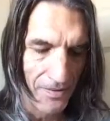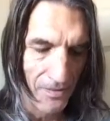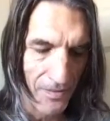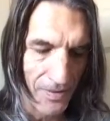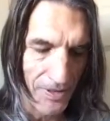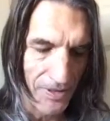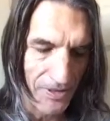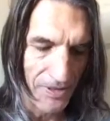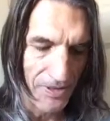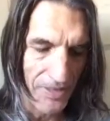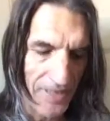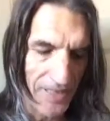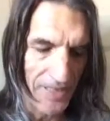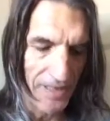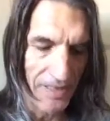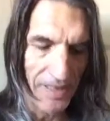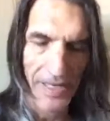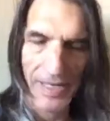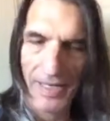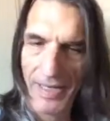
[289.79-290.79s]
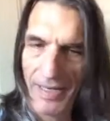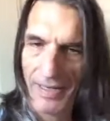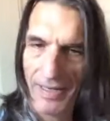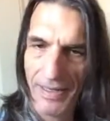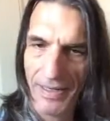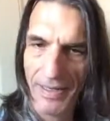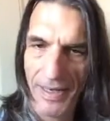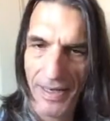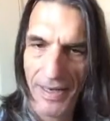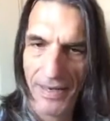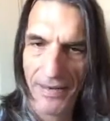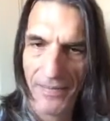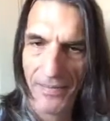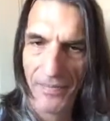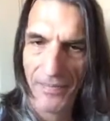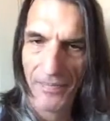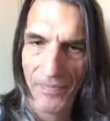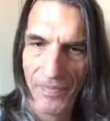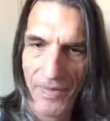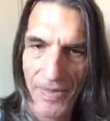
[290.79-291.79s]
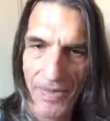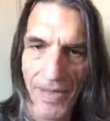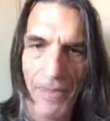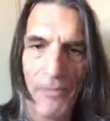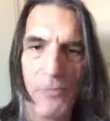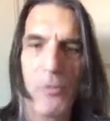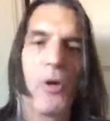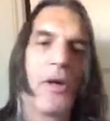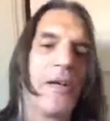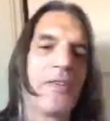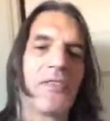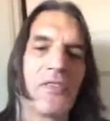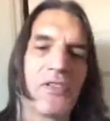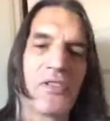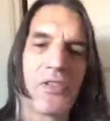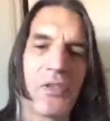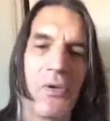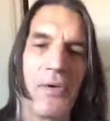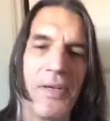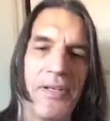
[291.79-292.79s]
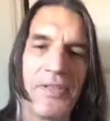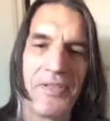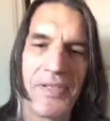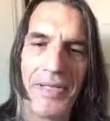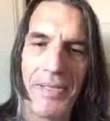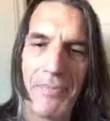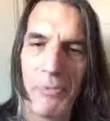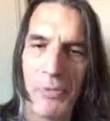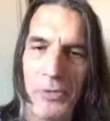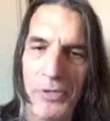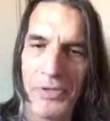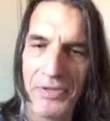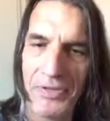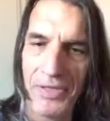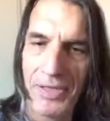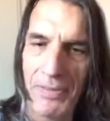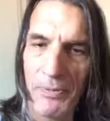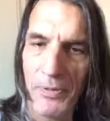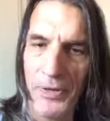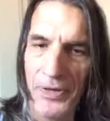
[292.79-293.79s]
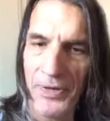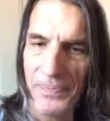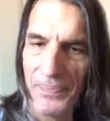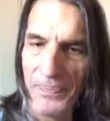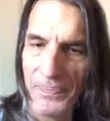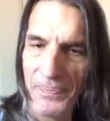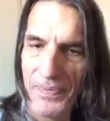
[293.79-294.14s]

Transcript: We seek that presence going deeper and deeper